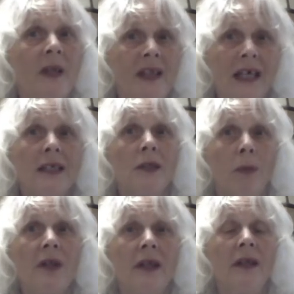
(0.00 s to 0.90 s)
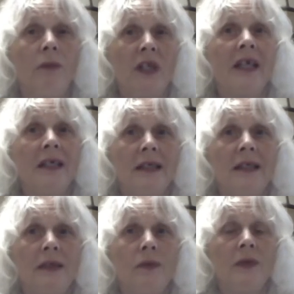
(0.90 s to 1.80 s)
that is
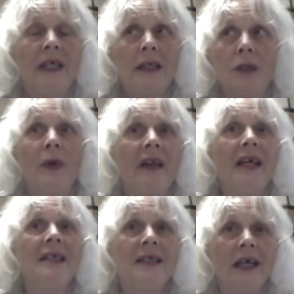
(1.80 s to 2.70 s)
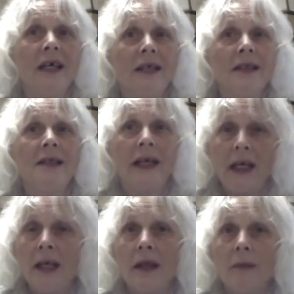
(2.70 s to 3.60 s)
that is where their desire is
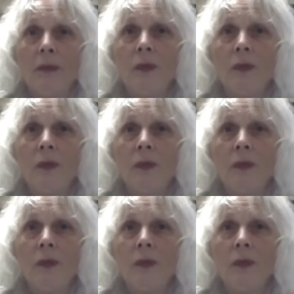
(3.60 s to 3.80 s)
taking them,